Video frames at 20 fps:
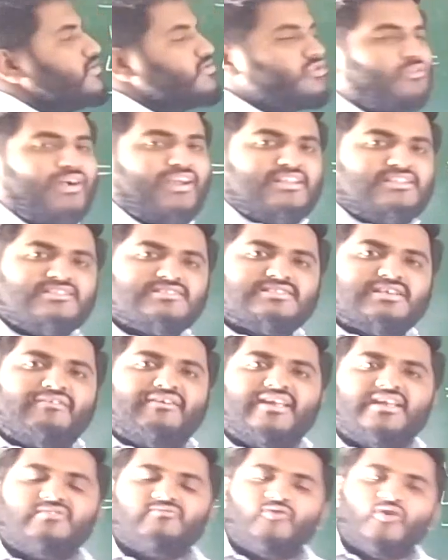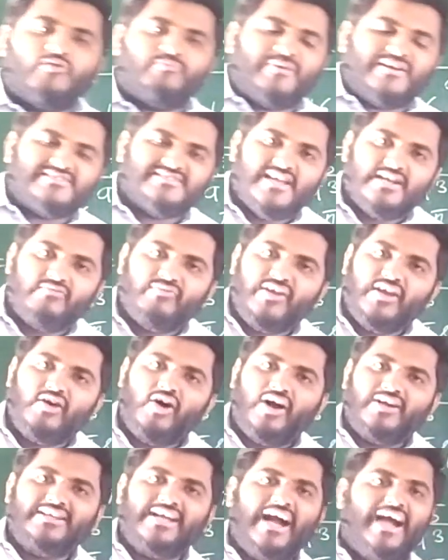So what is the 74% we
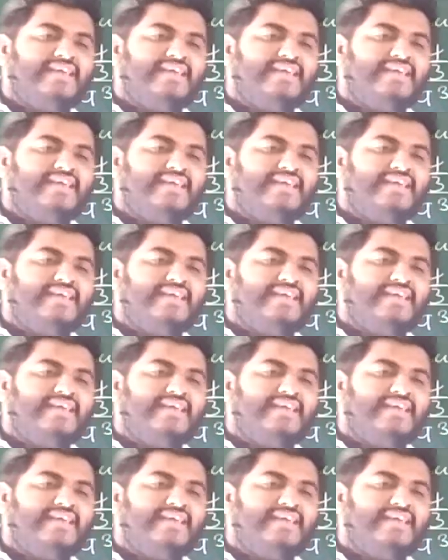got,